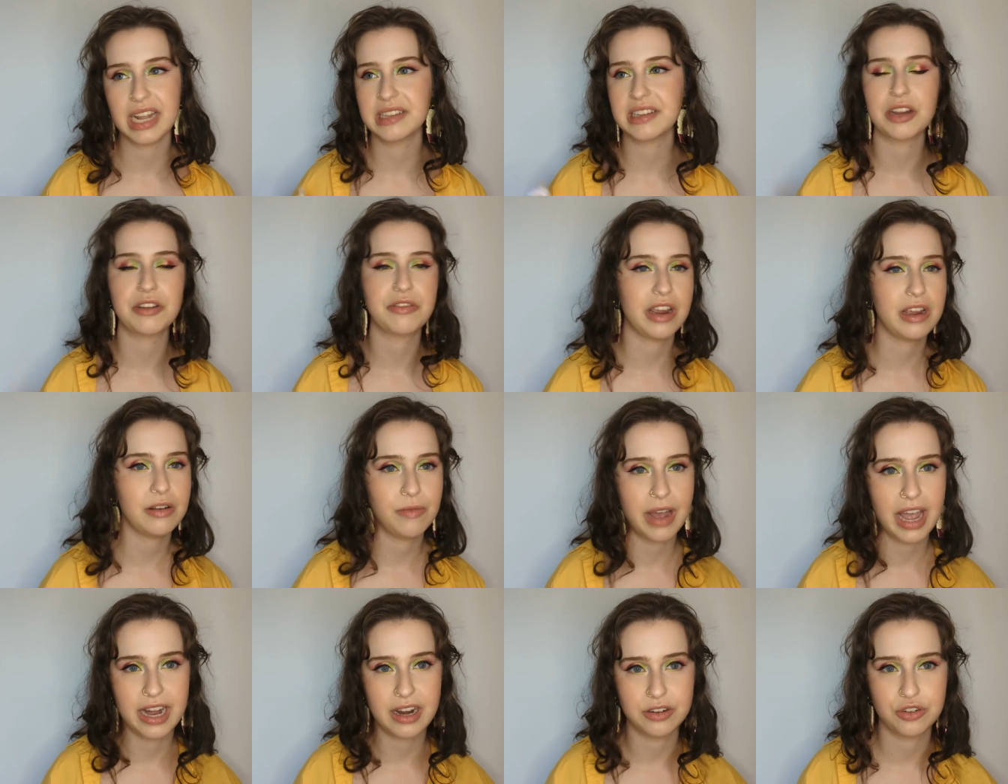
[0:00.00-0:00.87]
It's a
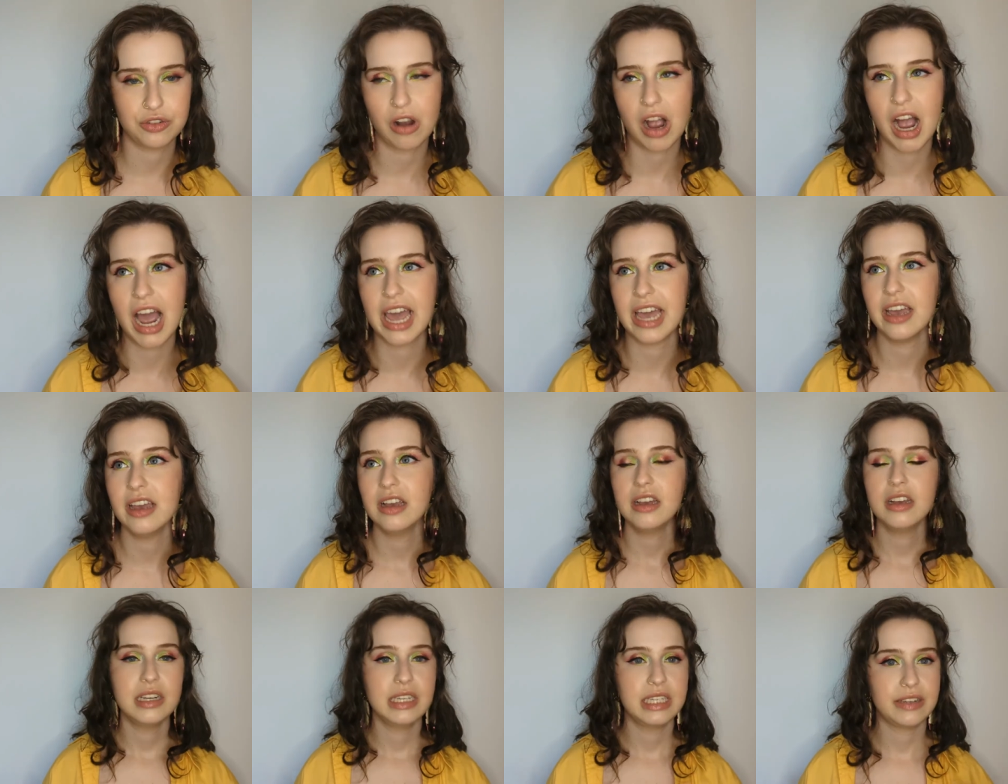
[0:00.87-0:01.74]
great way to try
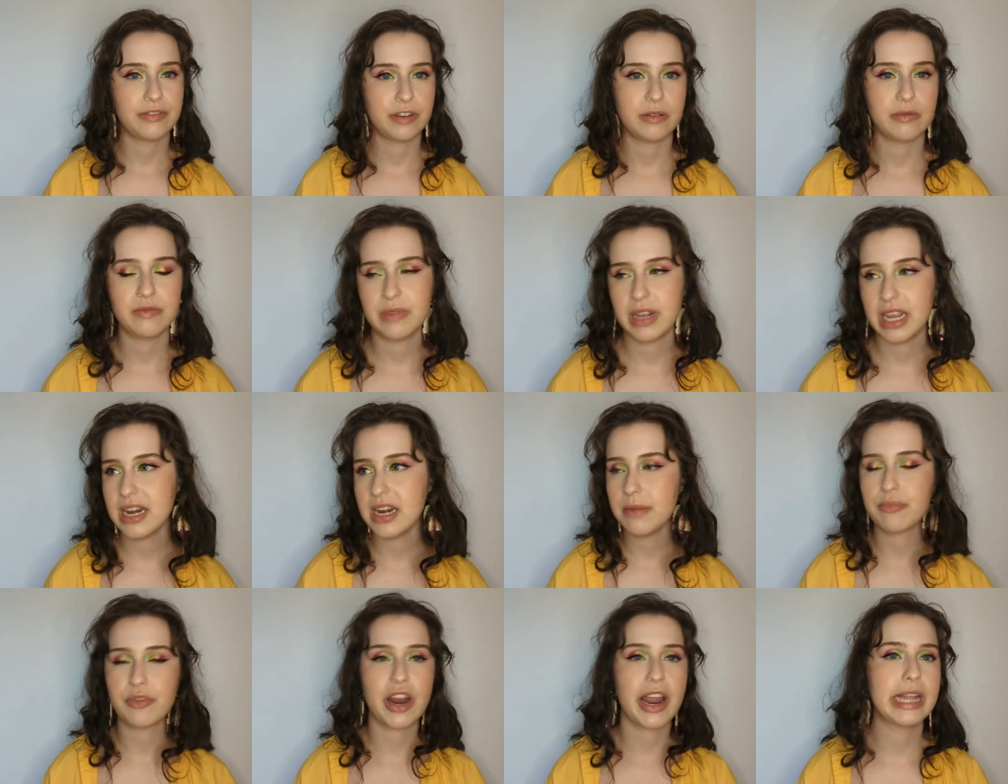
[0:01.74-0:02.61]
different
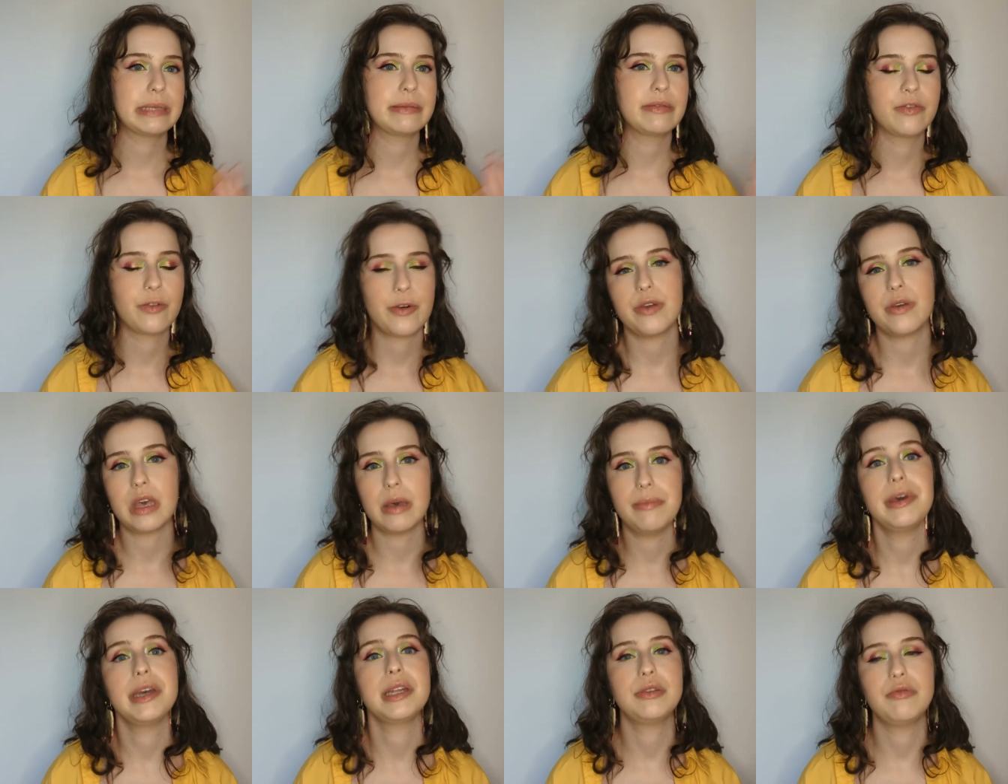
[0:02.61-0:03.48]
indie brands before you
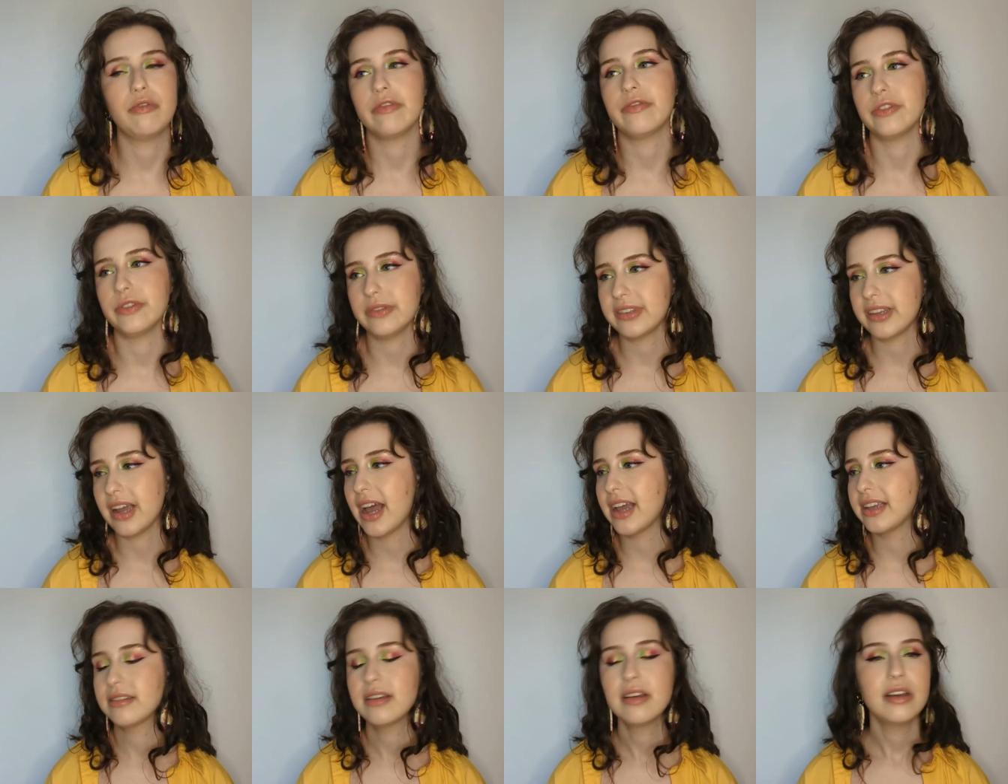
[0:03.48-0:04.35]
commit to a full
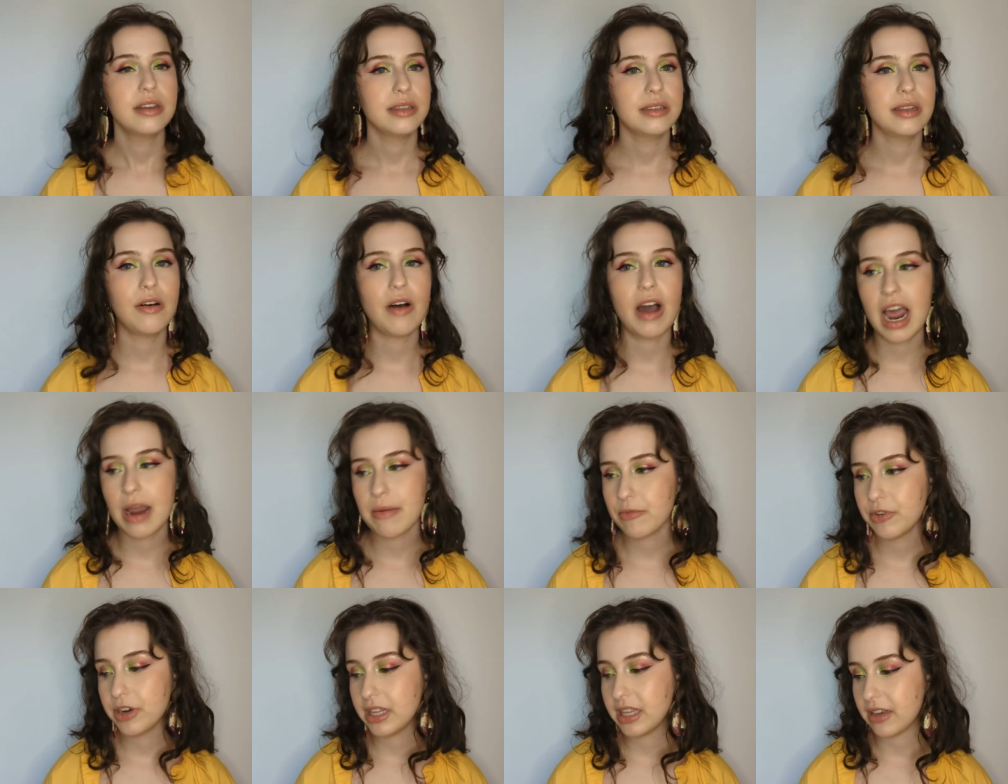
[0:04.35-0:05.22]
size. So
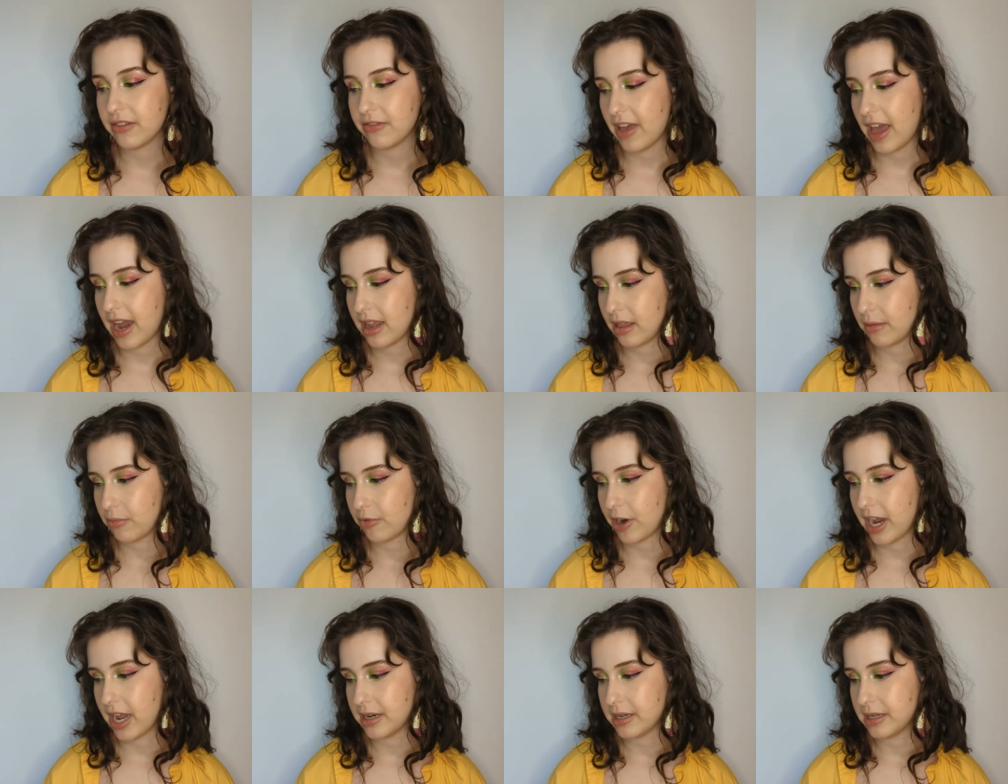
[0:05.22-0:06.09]
I'm really a fan of the
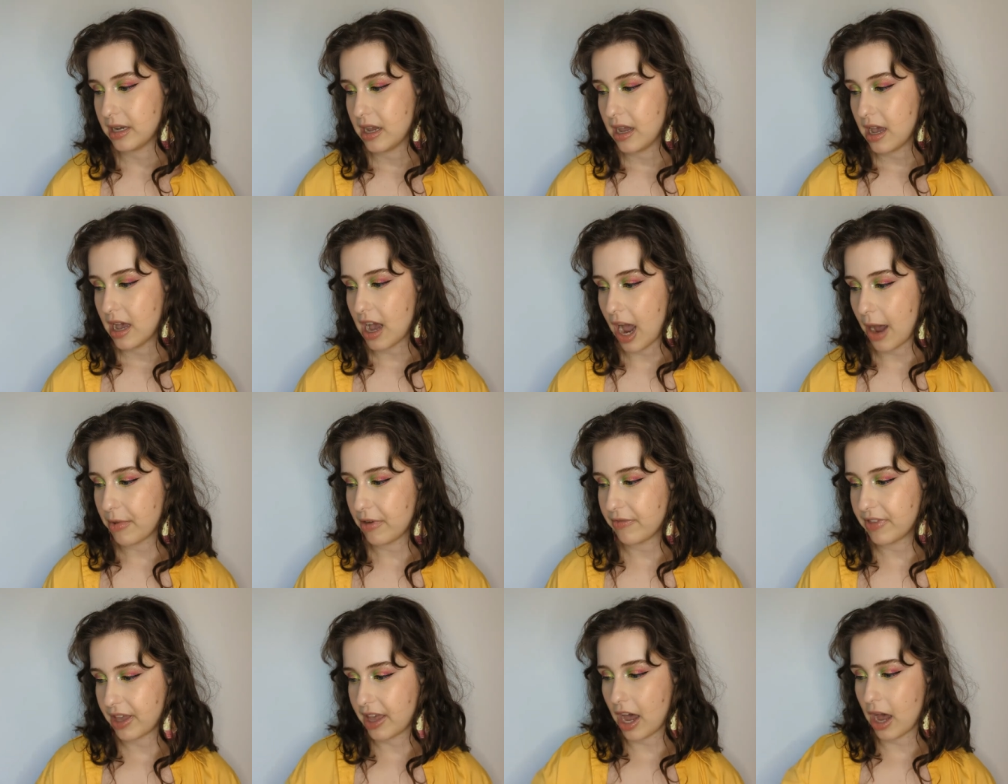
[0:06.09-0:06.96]
brand, um,
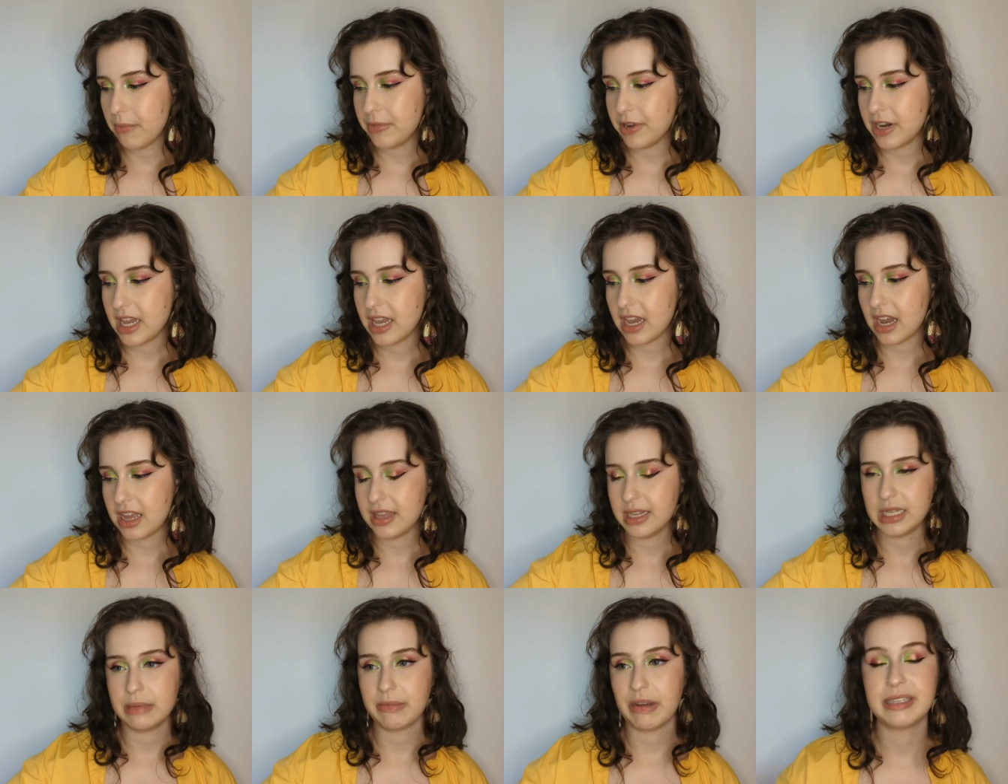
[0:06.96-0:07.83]
of the company.
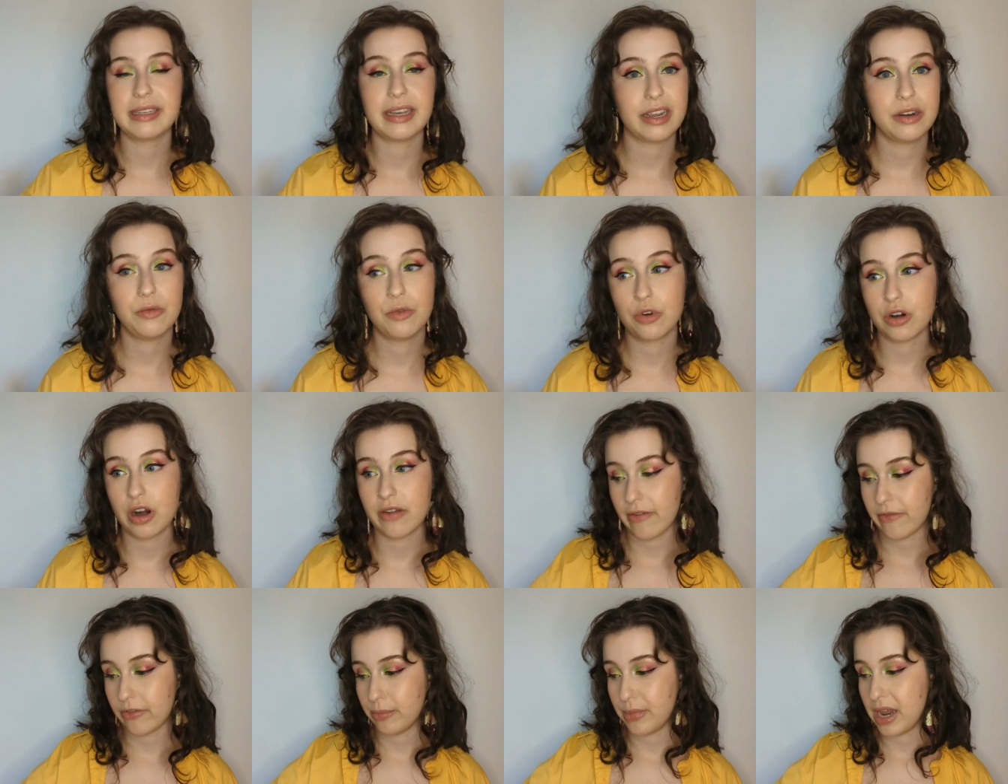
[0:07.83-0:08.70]
This is my second order
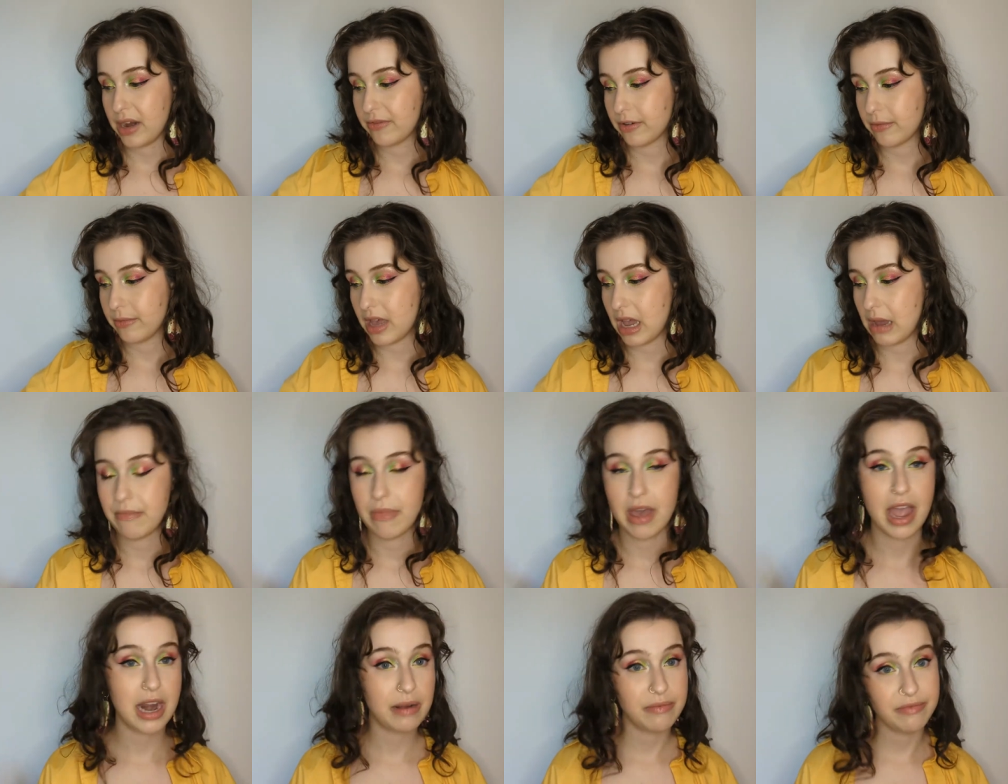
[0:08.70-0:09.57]
I've ever made from
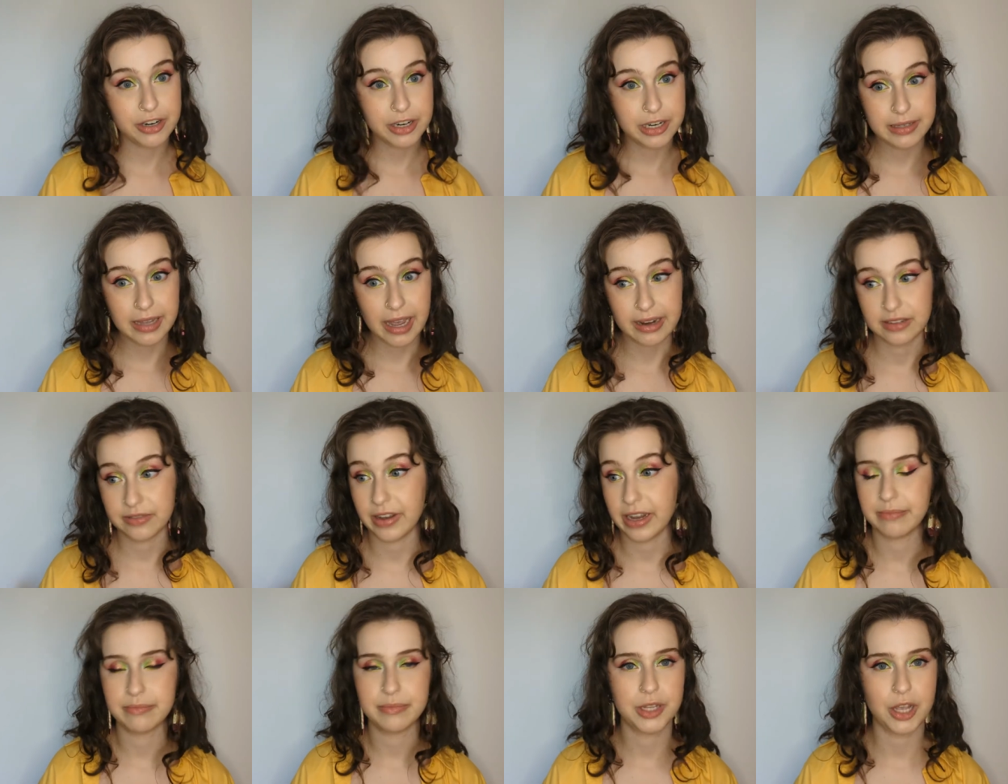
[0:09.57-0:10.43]
them and I'm very satisfied.